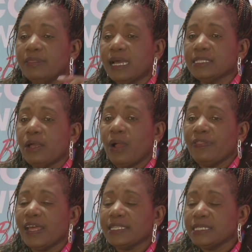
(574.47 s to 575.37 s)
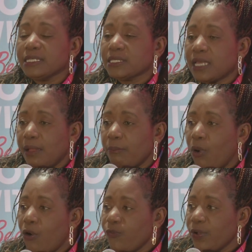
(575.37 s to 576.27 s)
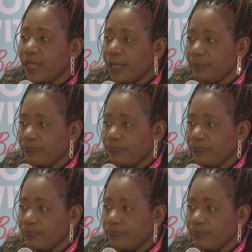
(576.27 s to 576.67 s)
That's the one that is more for the